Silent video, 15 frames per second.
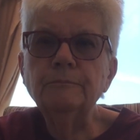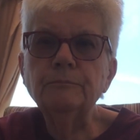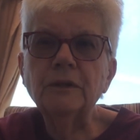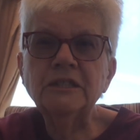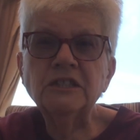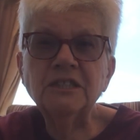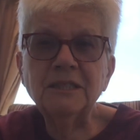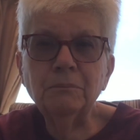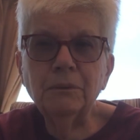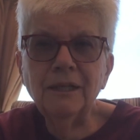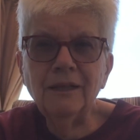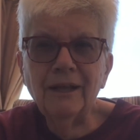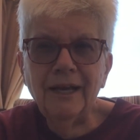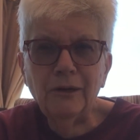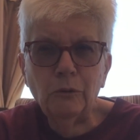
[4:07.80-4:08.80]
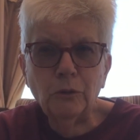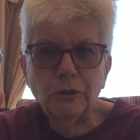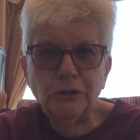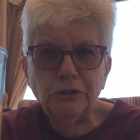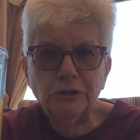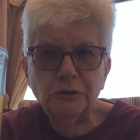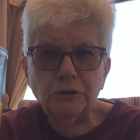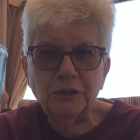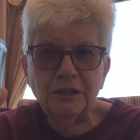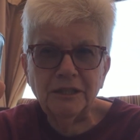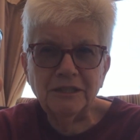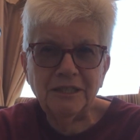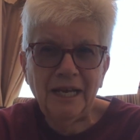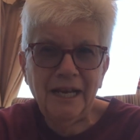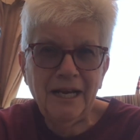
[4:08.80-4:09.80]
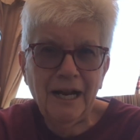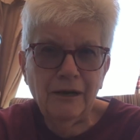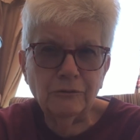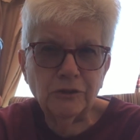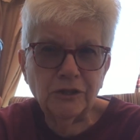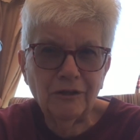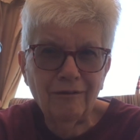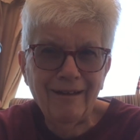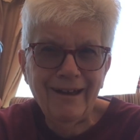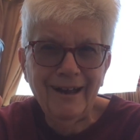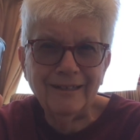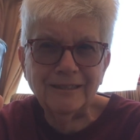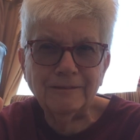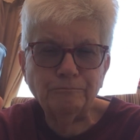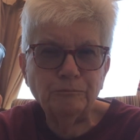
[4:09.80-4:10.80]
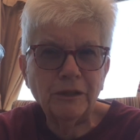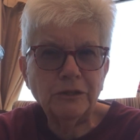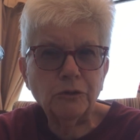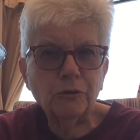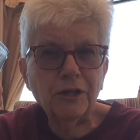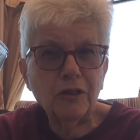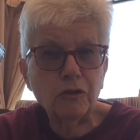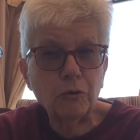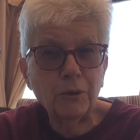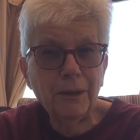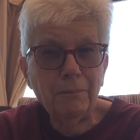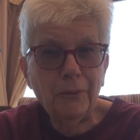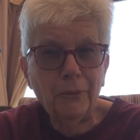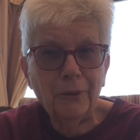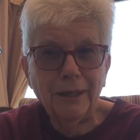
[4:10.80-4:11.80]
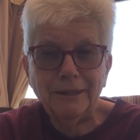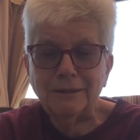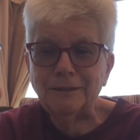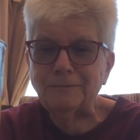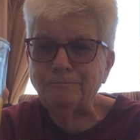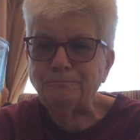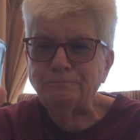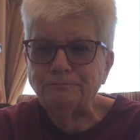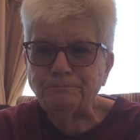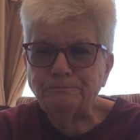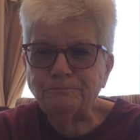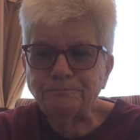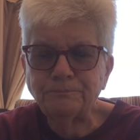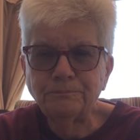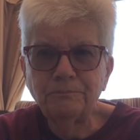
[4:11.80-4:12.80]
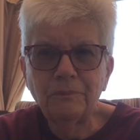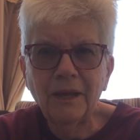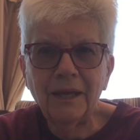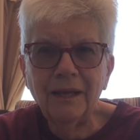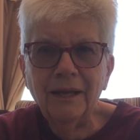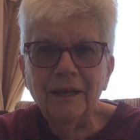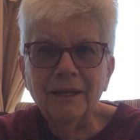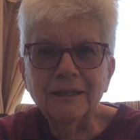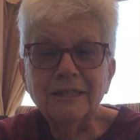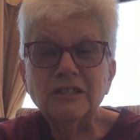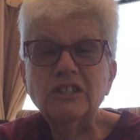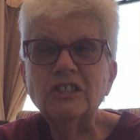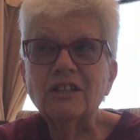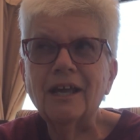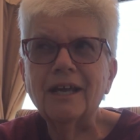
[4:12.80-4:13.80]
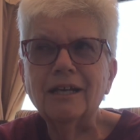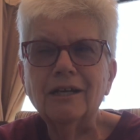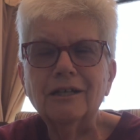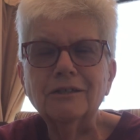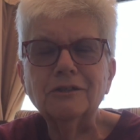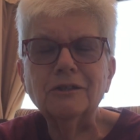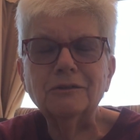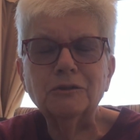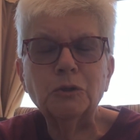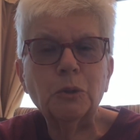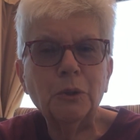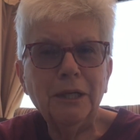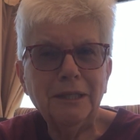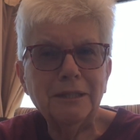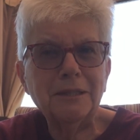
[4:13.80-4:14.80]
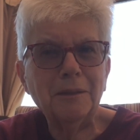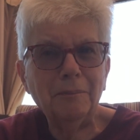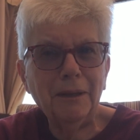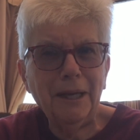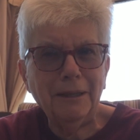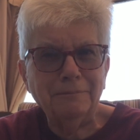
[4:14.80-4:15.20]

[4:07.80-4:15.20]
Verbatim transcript: This Simply Light orange juice in this 8 ounce glass is only 3 points. This is like a treat to me.